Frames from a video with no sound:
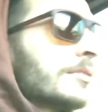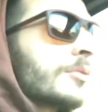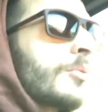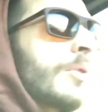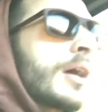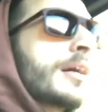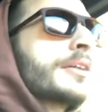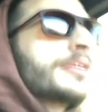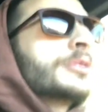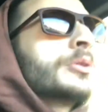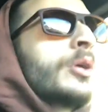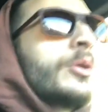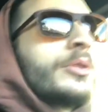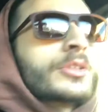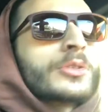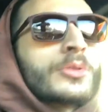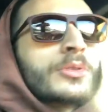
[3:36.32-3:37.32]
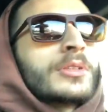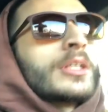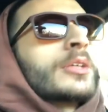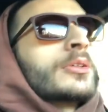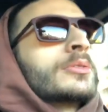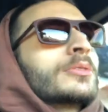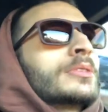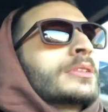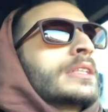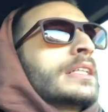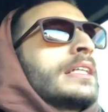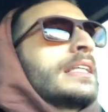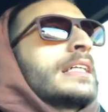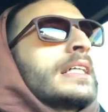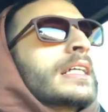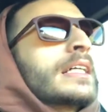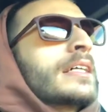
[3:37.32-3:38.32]
Why are you going so slow?
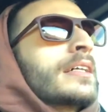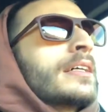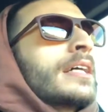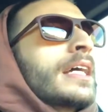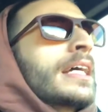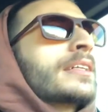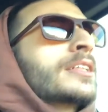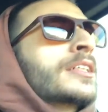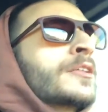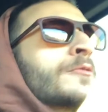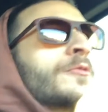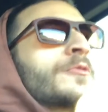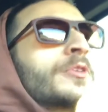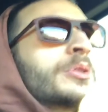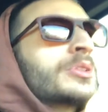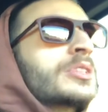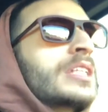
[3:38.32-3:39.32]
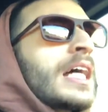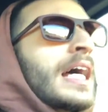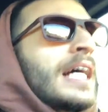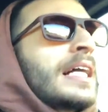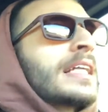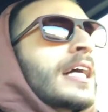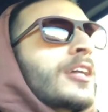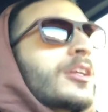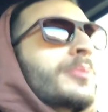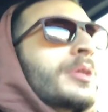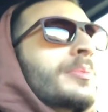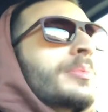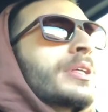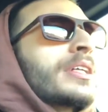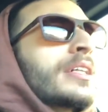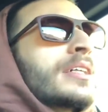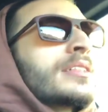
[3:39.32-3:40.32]
It confused the out of me
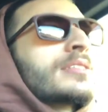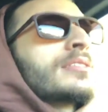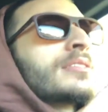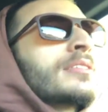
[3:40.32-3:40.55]
because